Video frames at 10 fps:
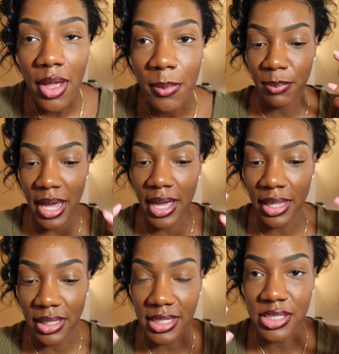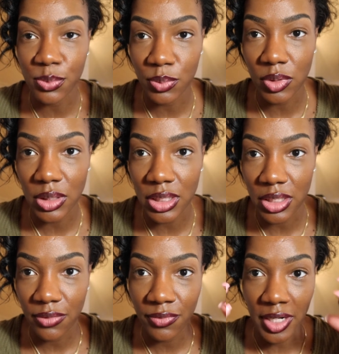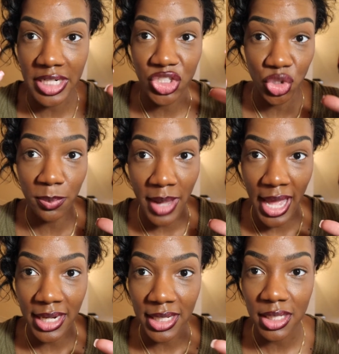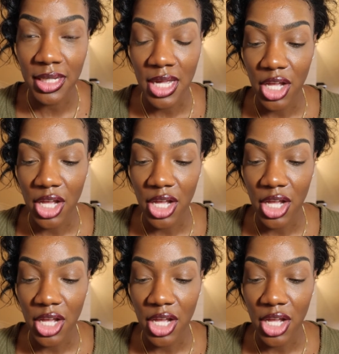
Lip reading: My lids will look very dramatic.